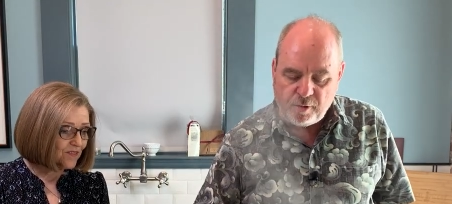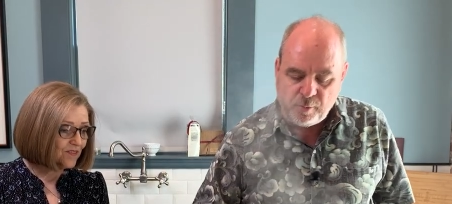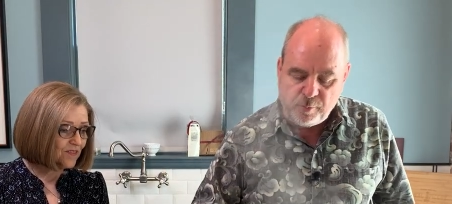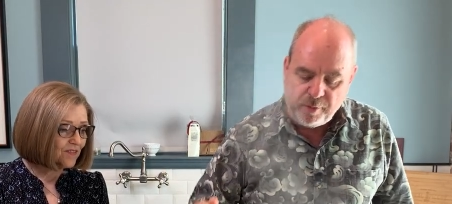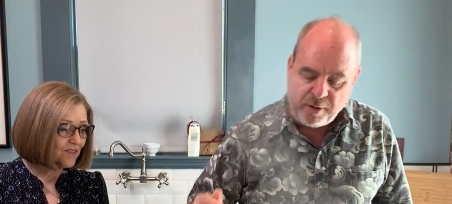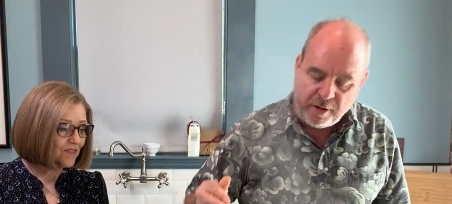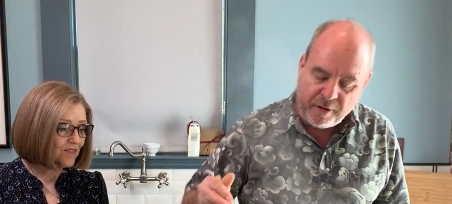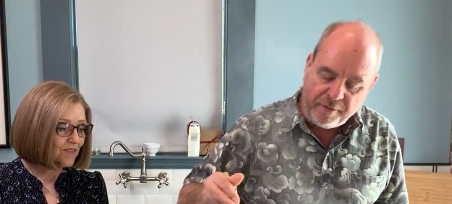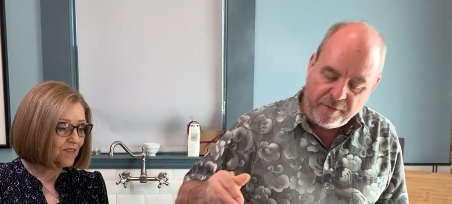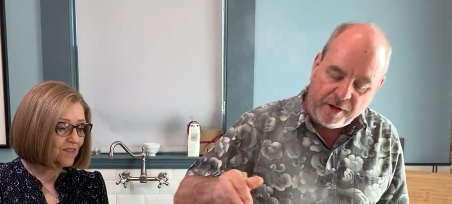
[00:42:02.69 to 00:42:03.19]
Speaker 1: I
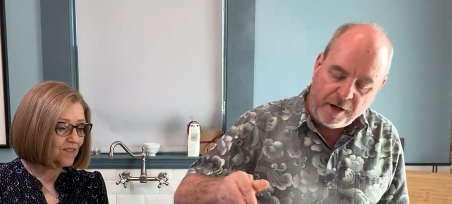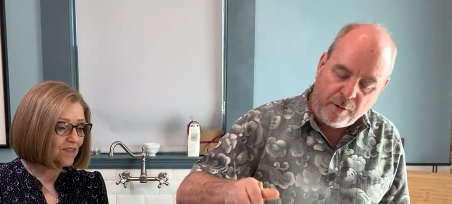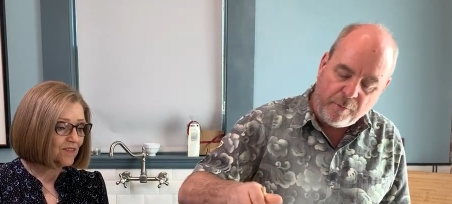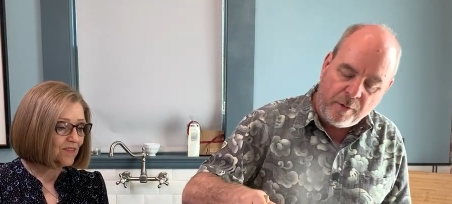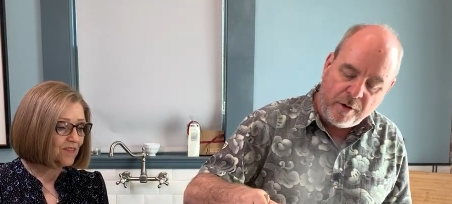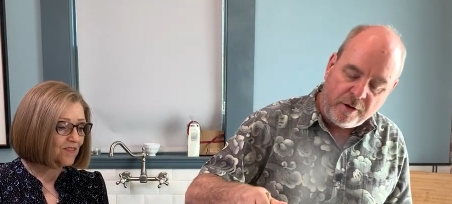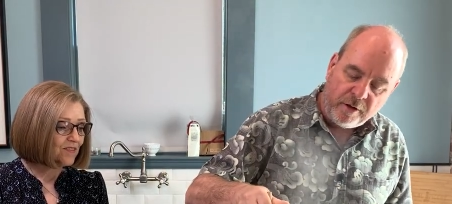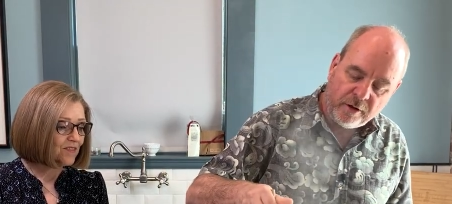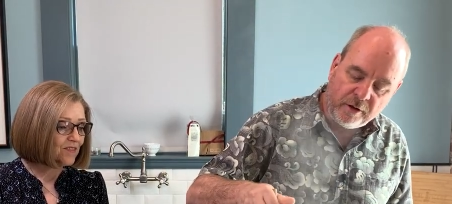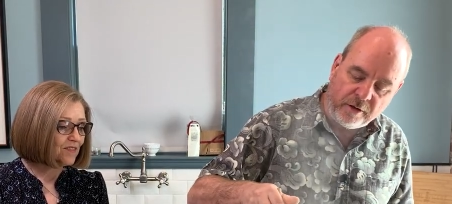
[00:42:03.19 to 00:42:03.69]
think I want it a
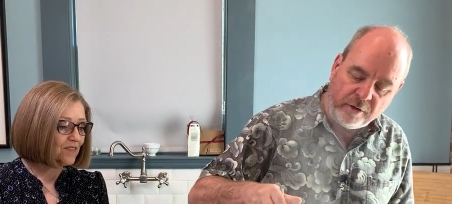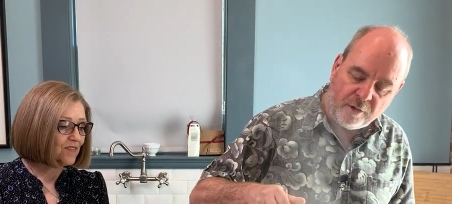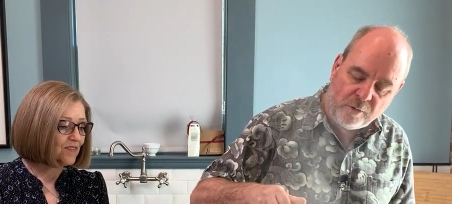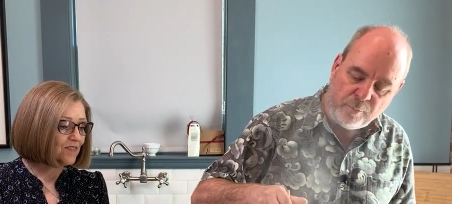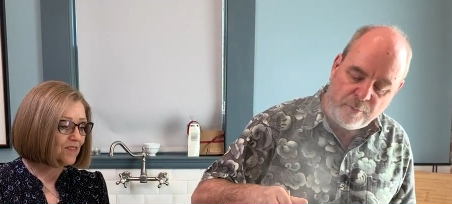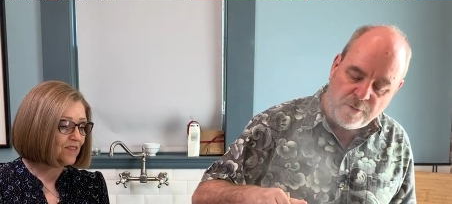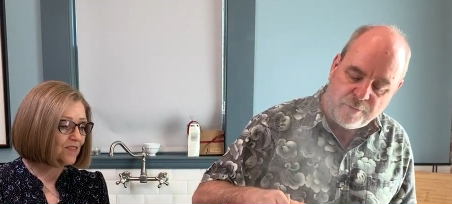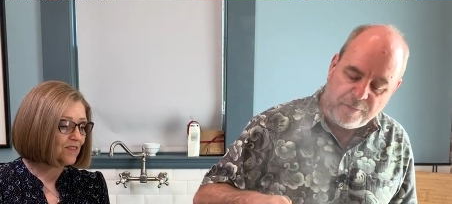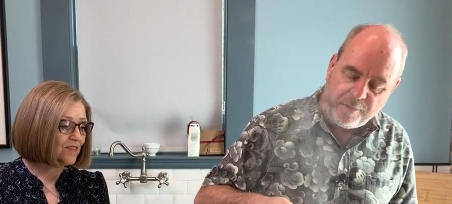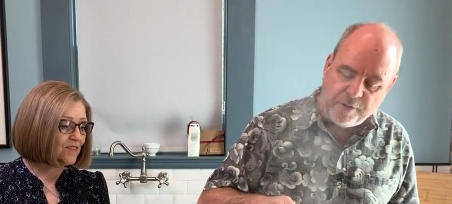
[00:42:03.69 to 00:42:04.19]
little bit
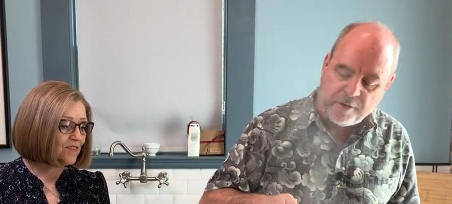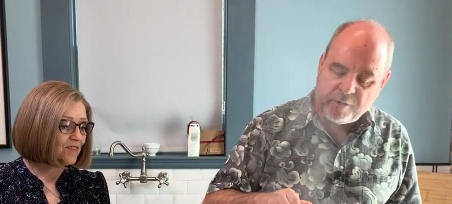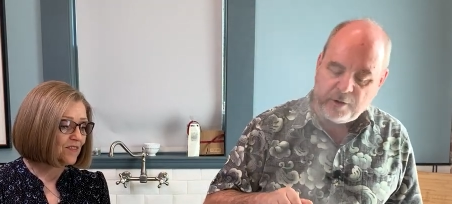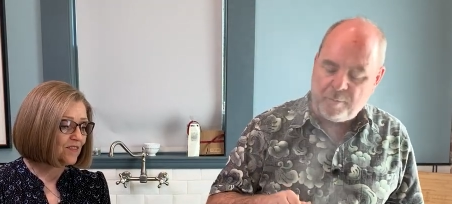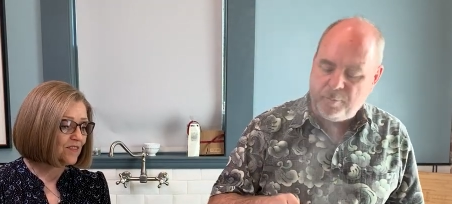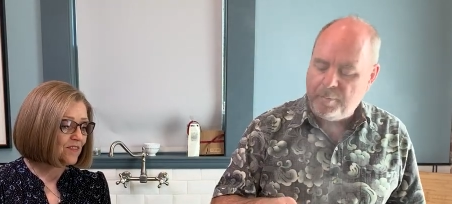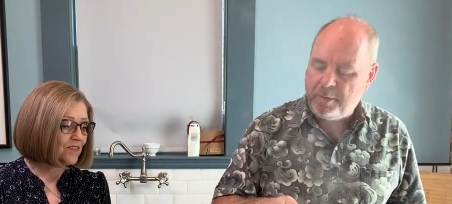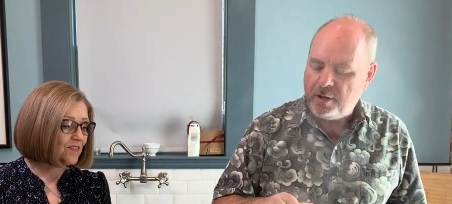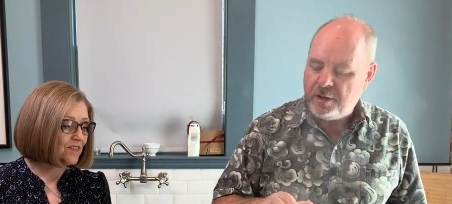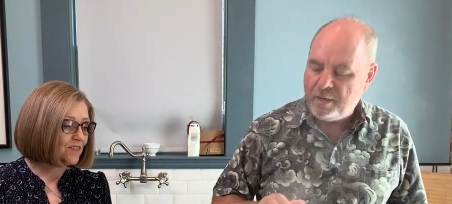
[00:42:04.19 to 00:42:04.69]
thicker, but
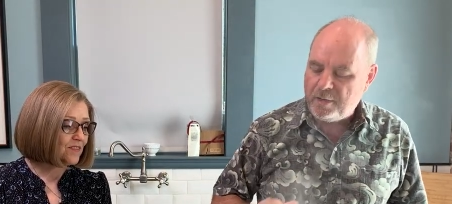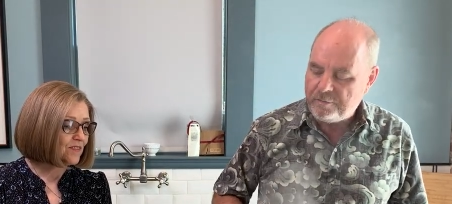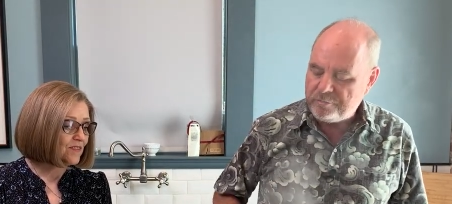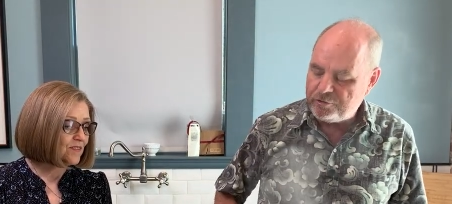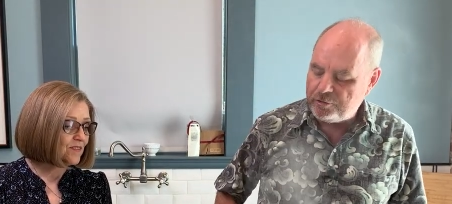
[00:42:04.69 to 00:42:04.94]
I also